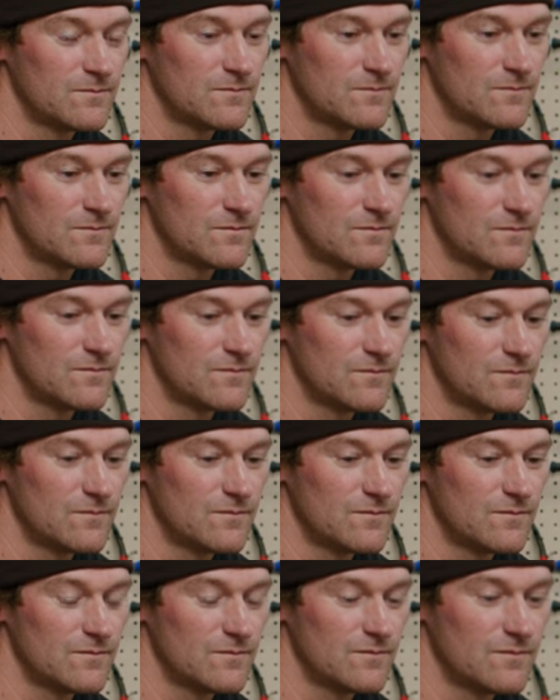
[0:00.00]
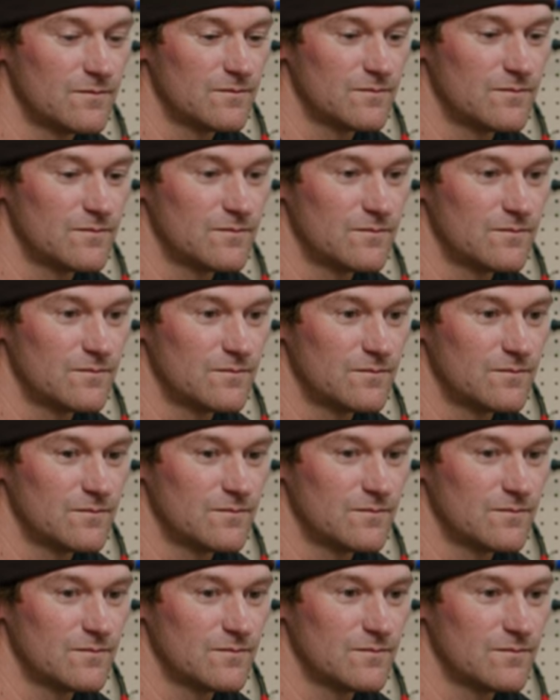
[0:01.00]

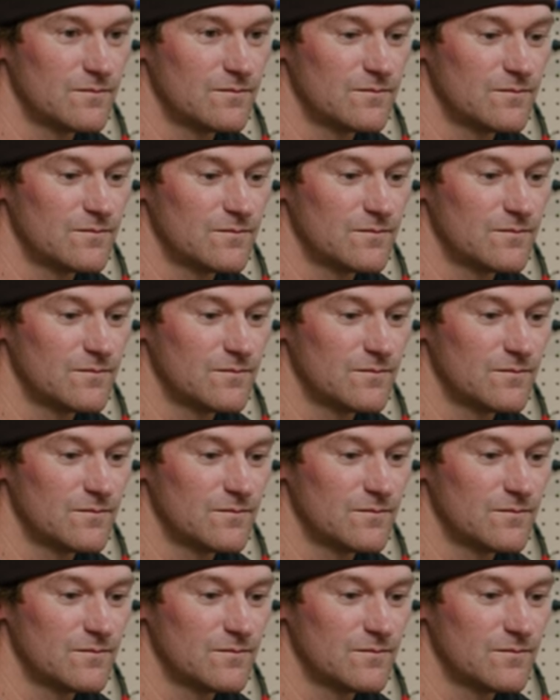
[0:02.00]
This person isn't speaking.